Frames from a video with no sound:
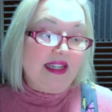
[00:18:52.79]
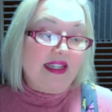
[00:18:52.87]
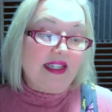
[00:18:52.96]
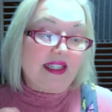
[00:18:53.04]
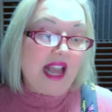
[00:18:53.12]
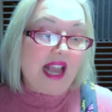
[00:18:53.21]

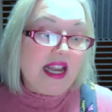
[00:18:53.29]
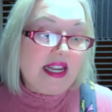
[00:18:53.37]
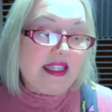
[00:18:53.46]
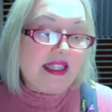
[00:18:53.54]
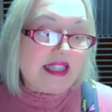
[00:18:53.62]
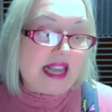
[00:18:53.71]

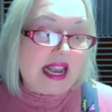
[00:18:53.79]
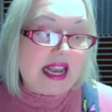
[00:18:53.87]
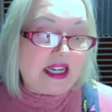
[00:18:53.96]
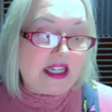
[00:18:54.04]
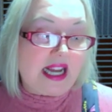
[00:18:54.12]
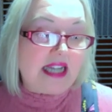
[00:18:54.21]
Science
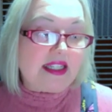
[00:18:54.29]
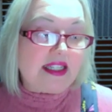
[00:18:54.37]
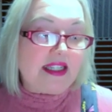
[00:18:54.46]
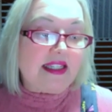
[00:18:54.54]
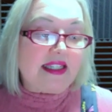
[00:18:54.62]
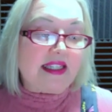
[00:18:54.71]

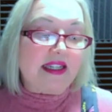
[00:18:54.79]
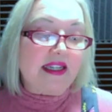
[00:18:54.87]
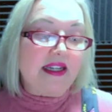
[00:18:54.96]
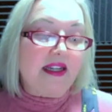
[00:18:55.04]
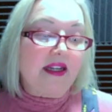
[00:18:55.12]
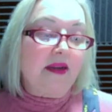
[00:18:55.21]
analyzes,
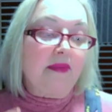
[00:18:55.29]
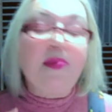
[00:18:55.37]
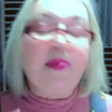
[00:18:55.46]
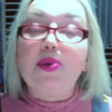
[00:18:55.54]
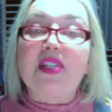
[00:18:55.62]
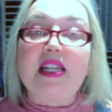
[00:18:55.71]

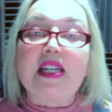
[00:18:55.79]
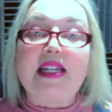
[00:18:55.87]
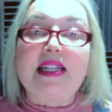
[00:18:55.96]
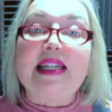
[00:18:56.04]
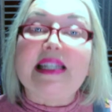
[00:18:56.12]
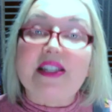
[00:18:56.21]

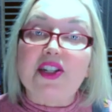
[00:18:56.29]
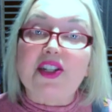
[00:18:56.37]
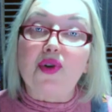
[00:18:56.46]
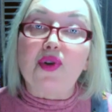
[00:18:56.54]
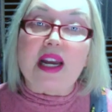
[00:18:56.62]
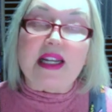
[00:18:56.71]
music
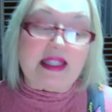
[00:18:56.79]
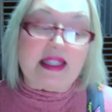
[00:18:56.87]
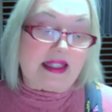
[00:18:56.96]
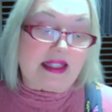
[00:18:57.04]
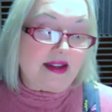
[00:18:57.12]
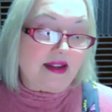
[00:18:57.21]

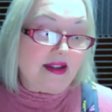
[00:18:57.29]
integrates.